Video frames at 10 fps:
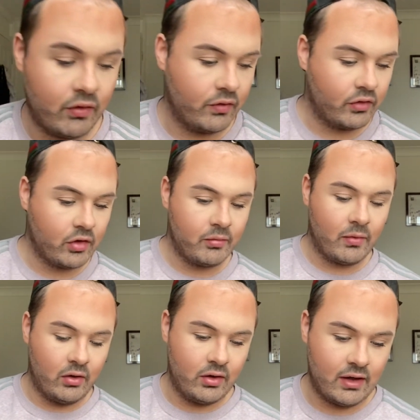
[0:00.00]
on the top of
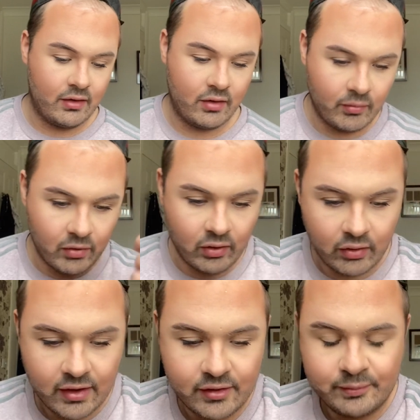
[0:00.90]
my
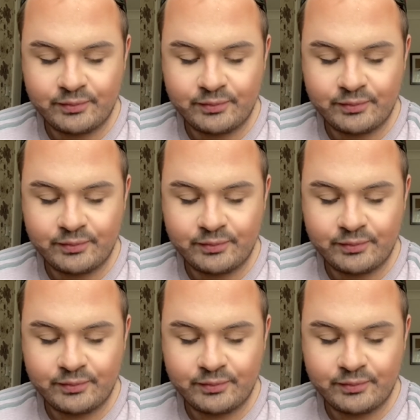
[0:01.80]
eyelid.